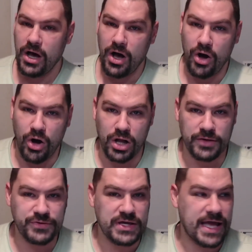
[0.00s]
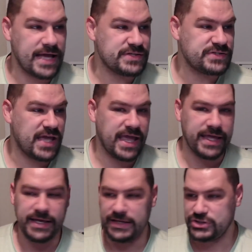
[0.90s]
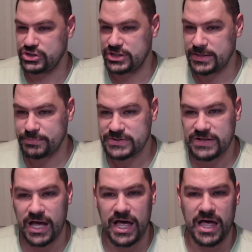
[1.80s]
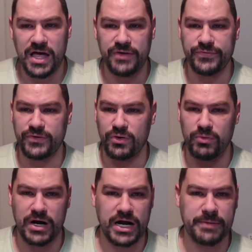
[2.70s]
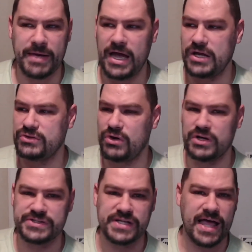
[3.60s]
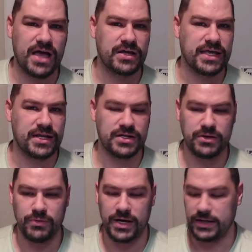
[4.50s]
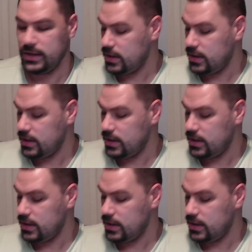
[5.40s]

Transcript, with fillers: All of you guys say, it's cheap stuff, don't worry about it, toss it out, get a new one.